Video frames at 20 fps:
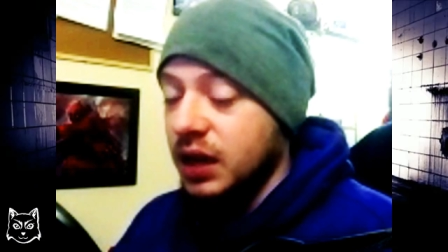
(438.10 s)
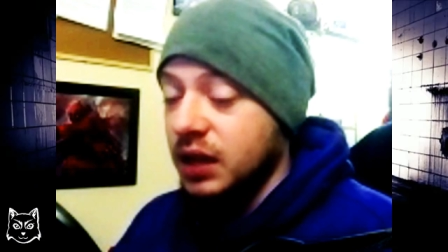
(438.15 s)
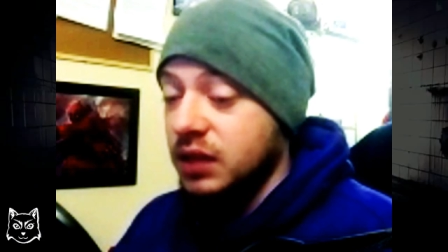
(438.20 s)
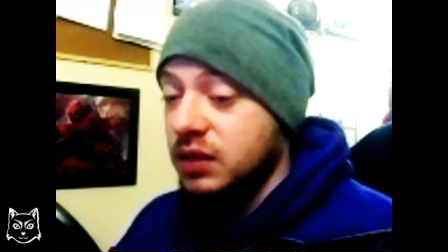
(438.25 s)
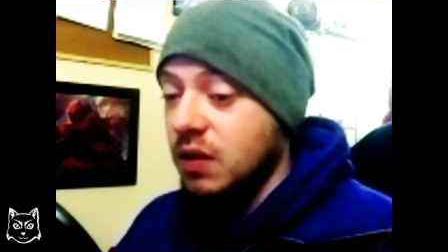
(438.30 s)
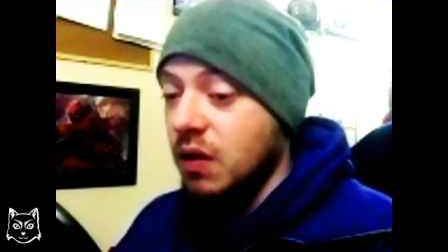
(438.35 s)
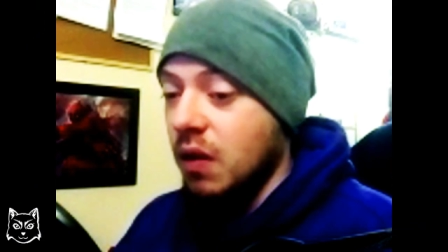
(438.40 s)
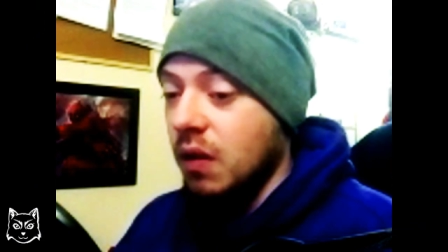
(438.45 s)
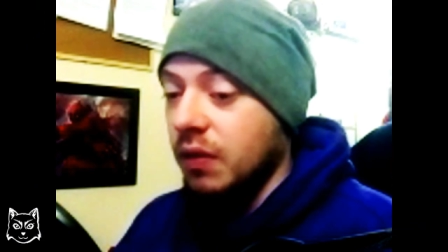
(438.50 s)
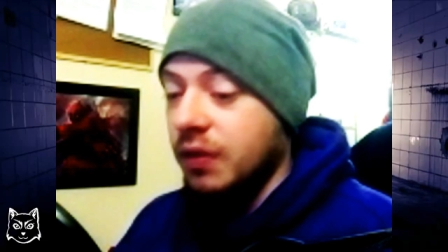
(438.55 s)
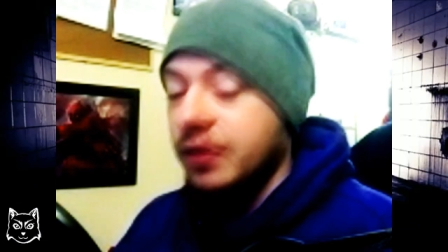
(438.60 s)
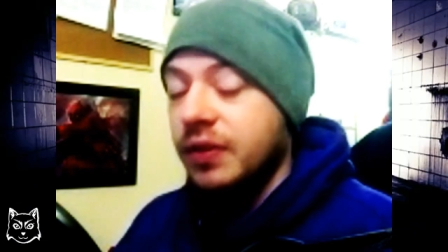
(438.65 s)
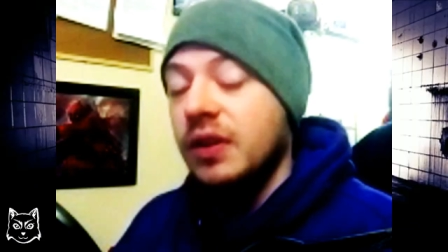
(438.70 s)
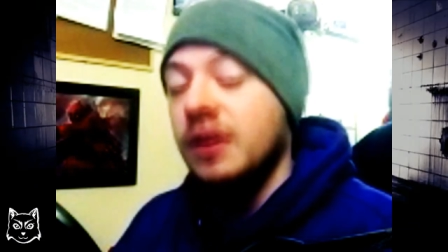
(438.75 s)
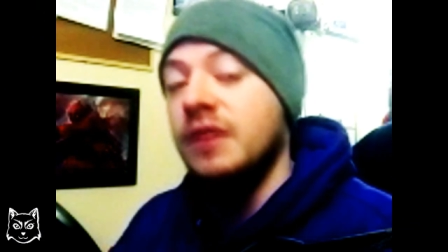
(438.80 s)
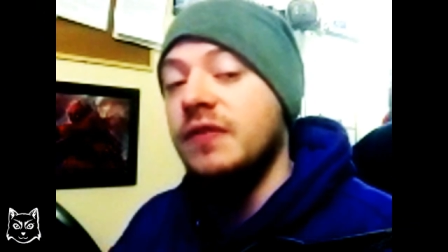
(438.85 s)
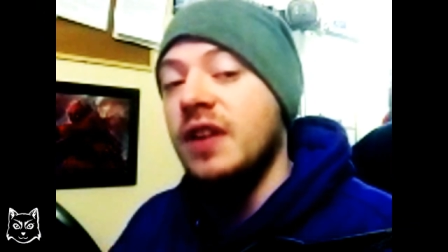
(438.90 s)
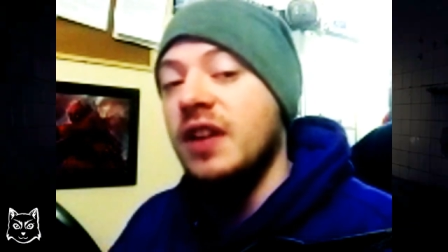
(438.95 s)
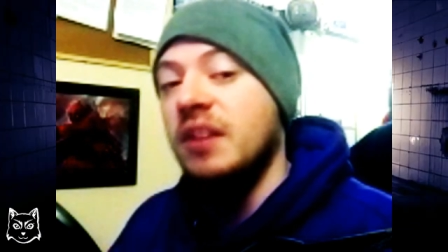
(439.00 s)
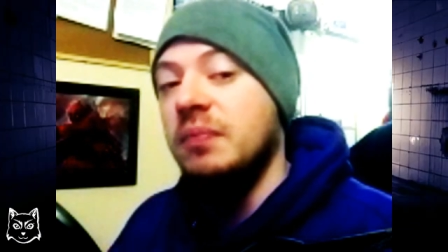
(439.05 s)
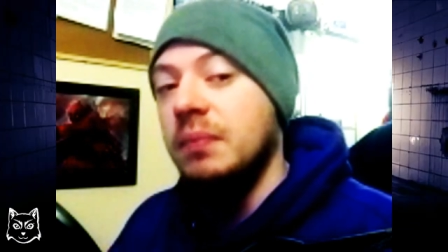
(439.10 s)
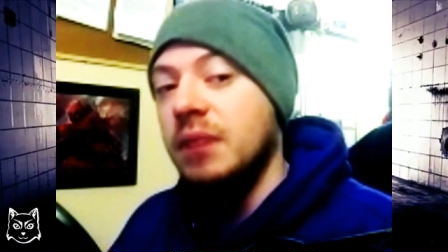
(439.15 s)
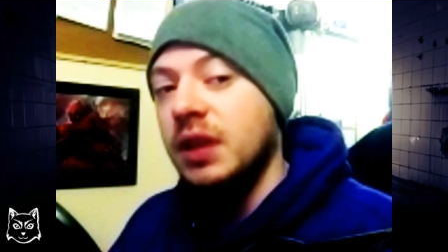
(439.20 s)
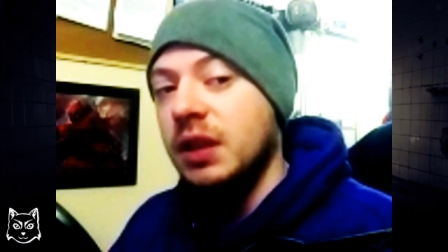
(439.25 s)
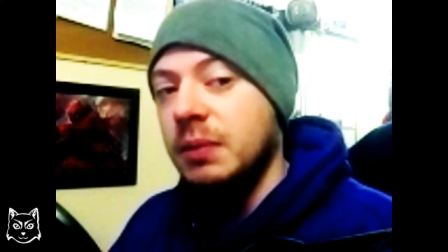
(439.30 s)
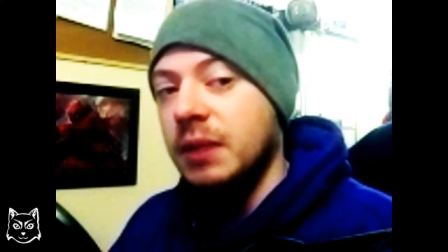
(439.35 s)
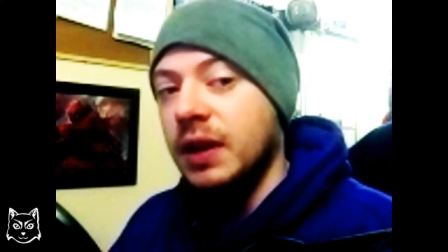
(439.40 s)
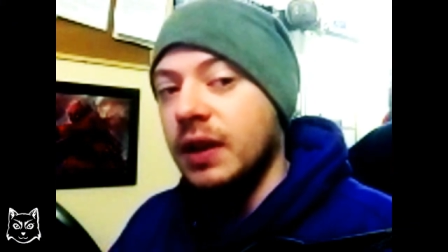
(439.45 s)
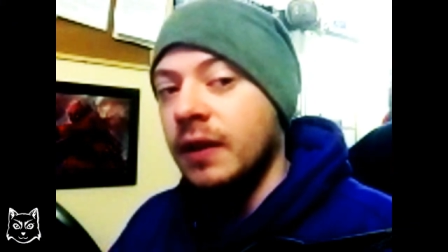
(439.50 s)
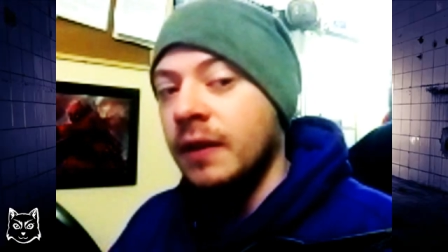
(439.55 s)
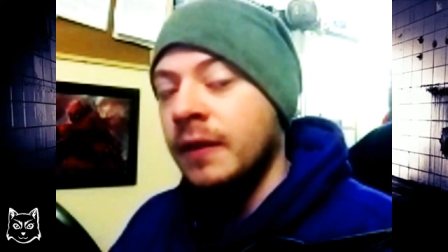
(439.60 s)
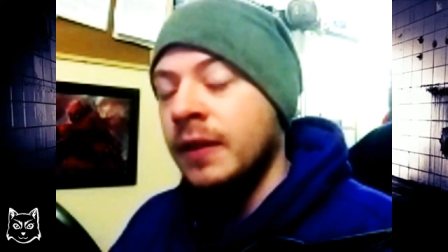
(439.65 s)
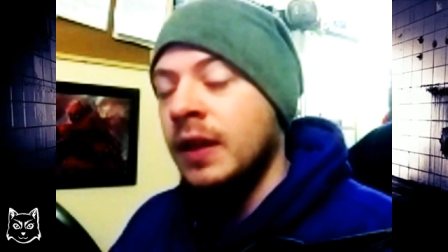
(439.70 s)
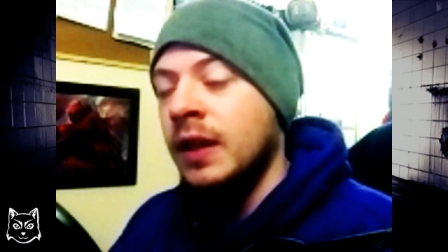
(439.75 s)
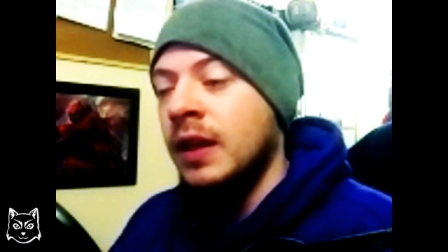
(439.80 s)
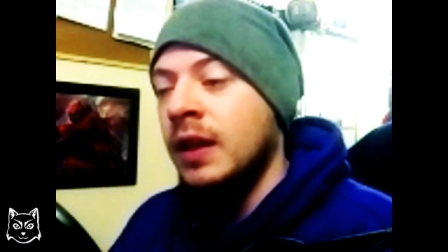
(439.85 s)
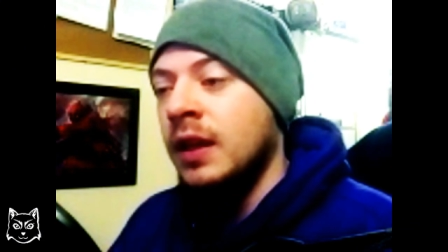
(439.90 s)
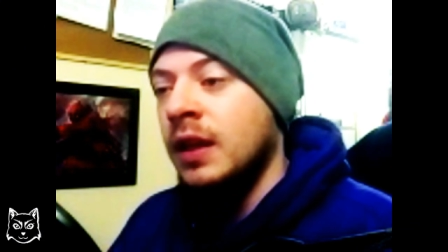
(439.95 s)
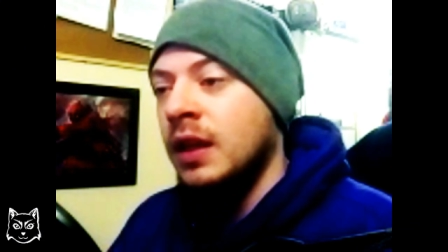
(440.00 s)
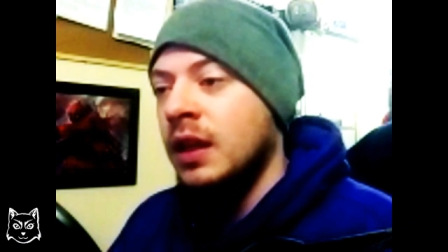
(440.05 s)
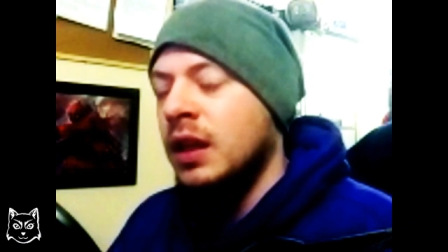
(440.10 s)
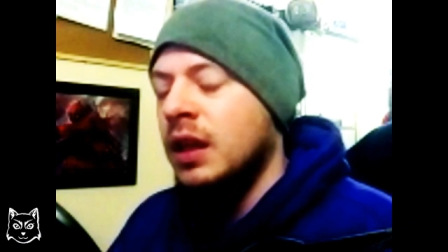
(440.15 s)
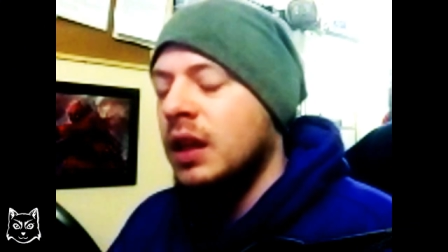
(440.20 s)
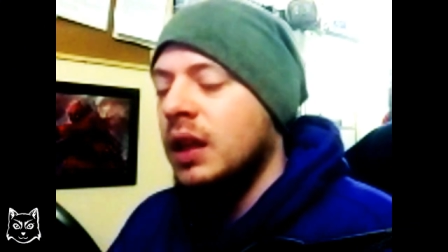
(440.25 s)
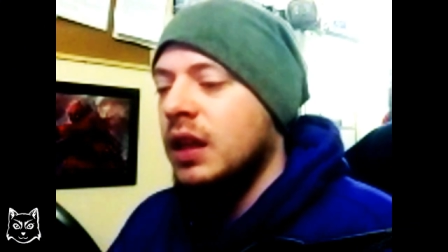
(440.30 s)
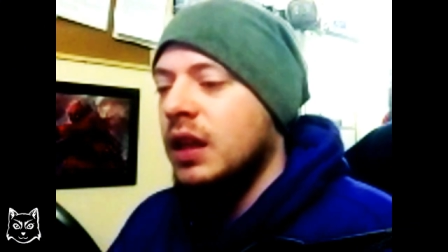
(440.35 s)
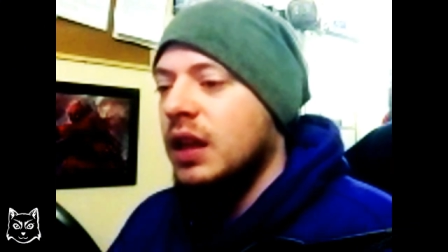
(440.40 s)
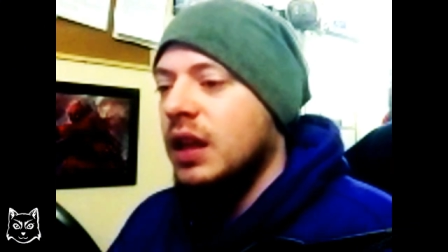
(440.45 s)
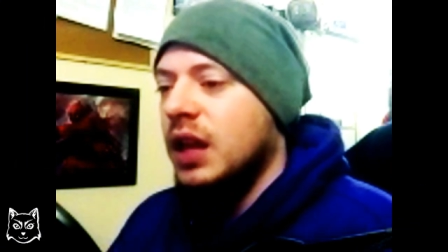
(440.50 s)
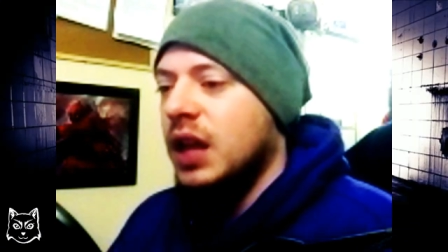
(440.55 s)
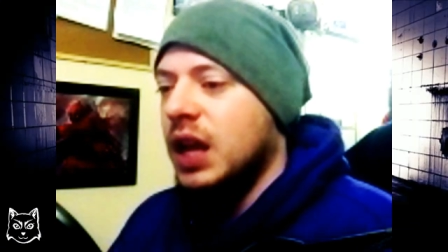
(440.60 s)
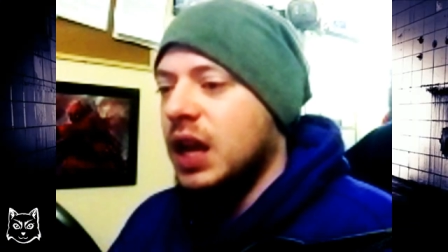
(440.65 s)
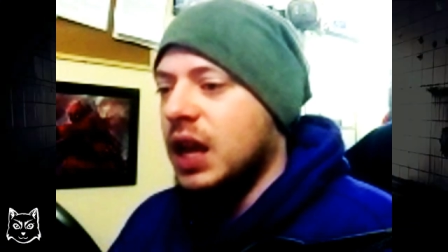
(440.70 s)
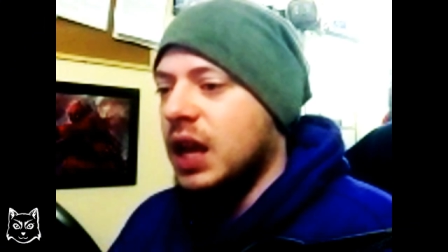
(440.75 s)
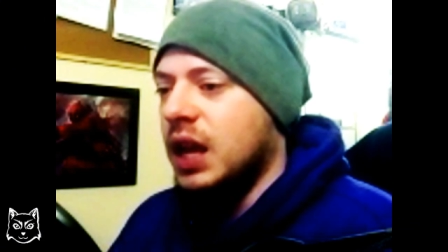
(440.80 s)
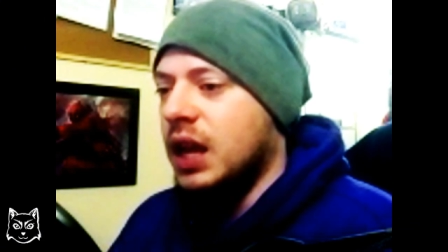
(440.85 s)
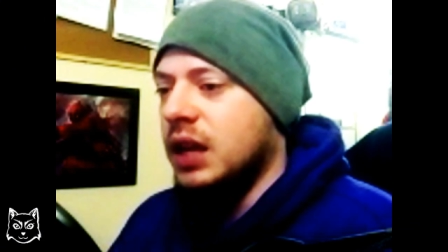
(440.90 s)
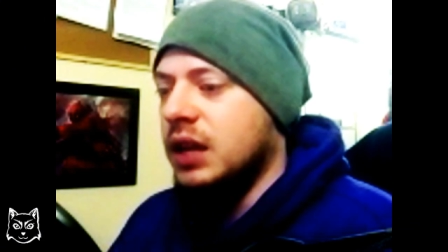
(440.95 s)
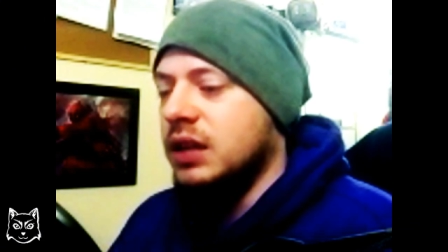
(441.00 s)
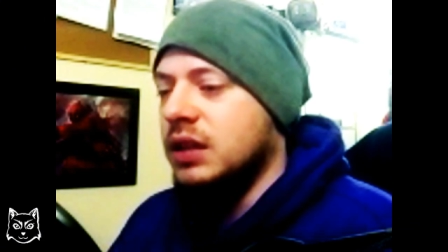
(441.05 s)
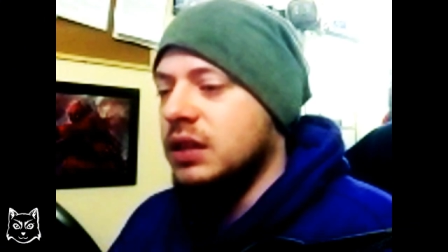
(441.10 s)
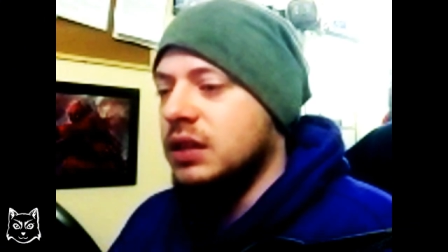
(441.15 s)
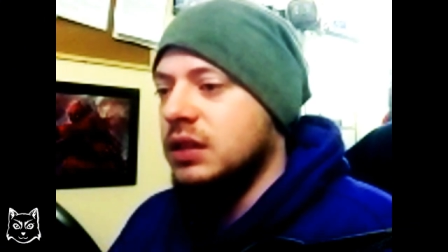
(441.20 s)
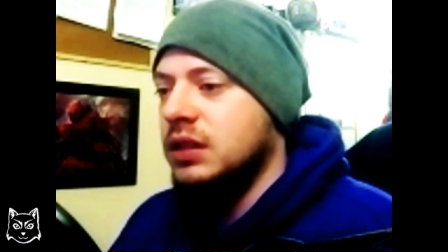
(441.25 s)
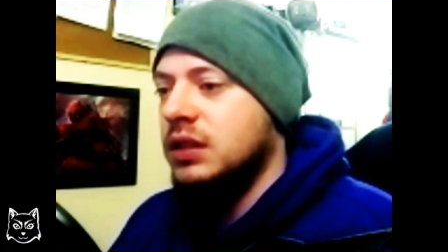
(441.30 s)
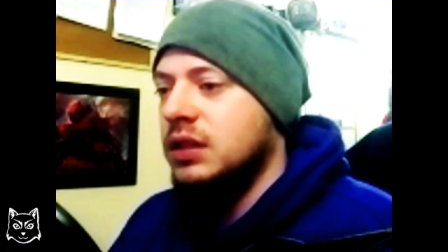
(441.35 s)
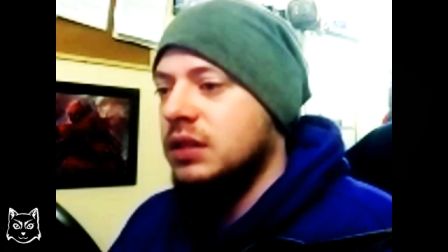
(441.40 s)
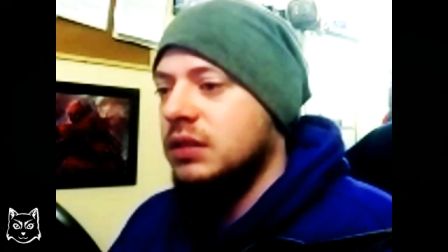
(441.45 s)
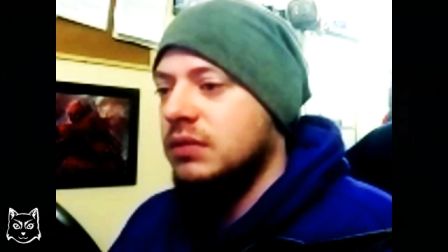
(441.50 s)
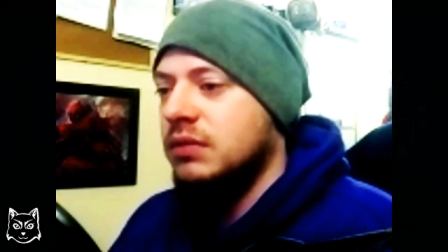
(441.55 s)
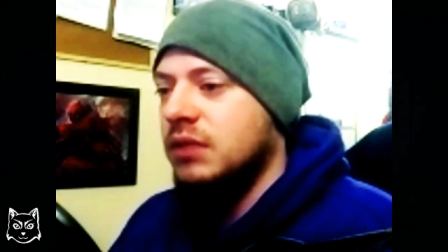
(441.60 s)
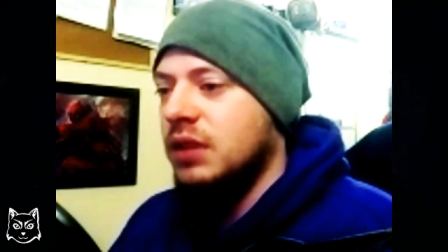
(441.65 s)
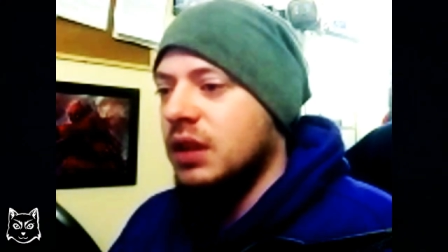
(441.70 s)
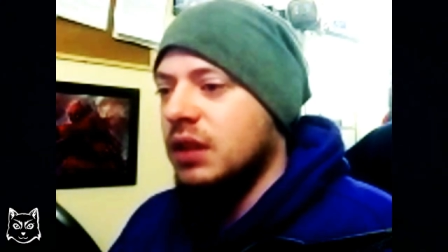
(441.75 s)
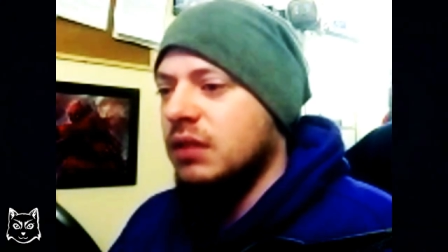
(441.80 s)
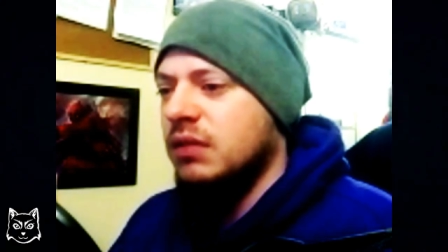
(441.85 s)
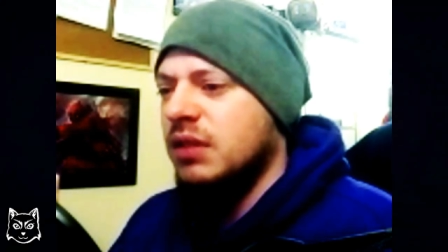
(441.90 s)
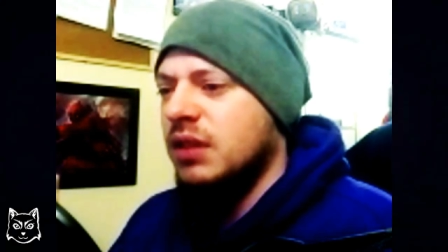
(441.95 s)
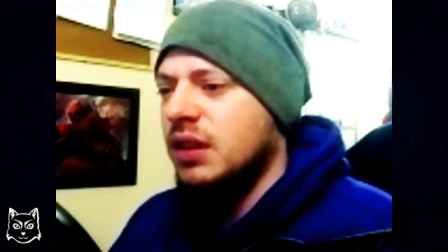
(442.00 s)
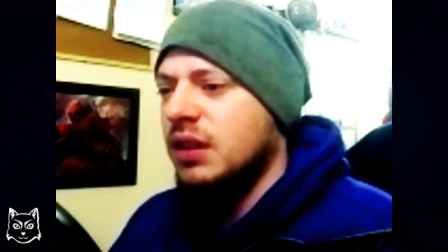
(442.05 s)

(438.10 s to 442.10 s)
playing. It's called 35mm, and